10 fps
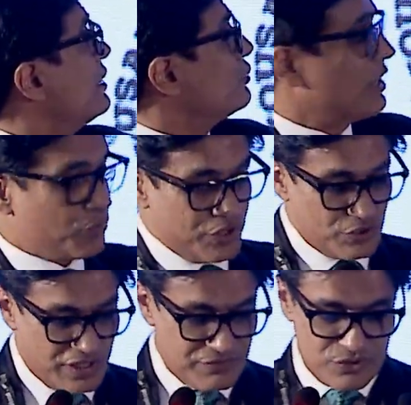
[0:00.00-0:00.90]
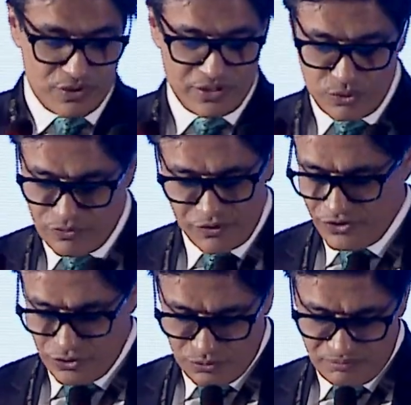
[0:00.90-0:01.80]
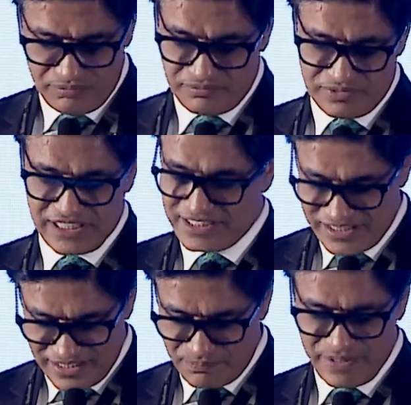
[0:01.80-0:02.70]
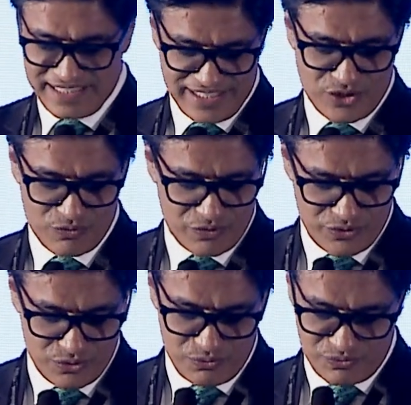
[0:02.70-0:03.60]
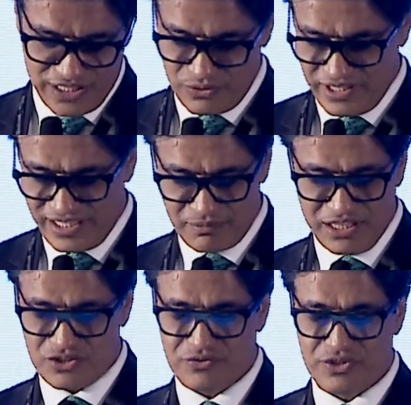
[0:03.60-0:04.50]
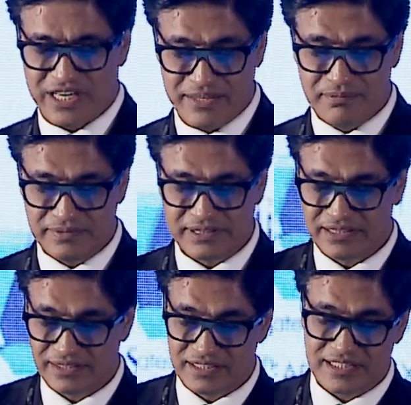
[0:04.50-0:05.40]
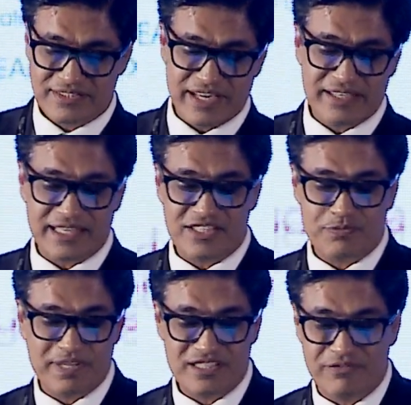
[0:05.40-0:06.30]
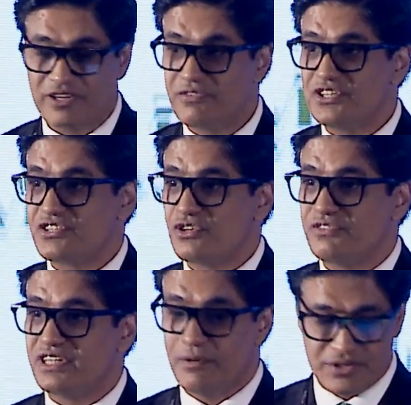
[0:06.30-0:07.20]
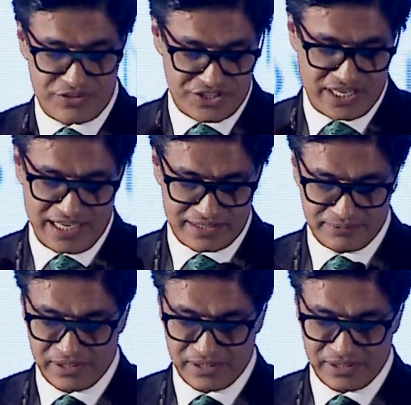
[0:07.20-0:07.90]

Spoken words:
So I'm going to give you an overview, just a basic overview without taking much of your time, the distinct and the specific features of the Arbitration Act.